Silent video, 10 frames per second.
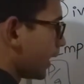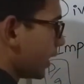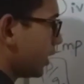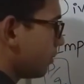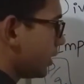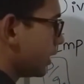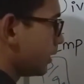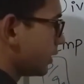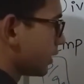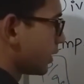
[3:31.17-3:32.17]
it
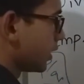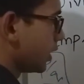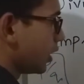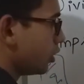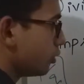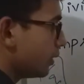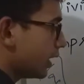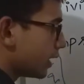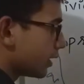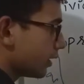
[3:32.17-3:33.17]
means
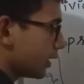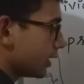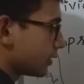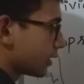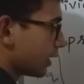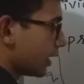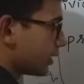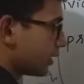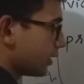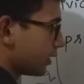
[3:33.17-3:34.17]
numerator is
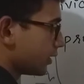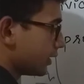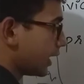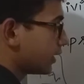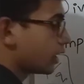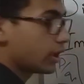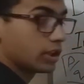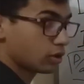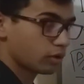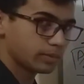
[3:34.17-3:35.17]
greater than the
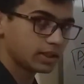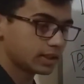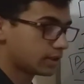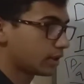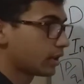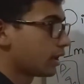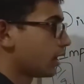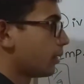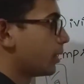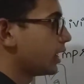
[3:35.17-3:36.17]
denominator.
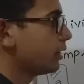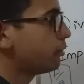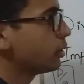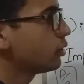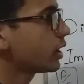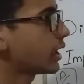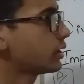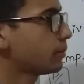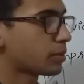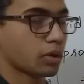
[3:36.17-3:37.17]
But if you look at
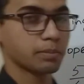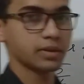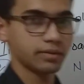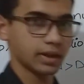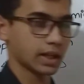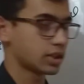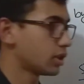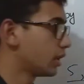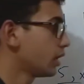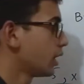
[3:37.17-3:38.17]
the proper
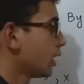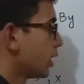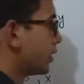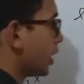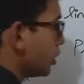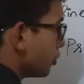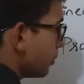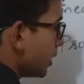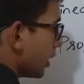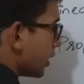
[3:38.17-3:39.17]
fraction, the
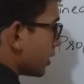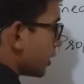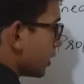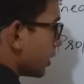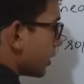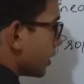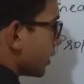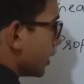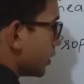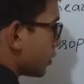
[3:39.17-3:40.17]
numerator
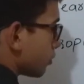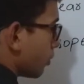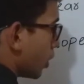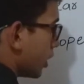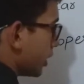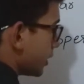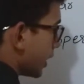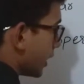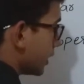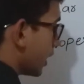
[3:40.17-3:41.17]
is smaller
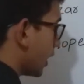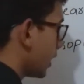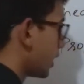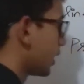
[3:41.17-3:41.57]
than the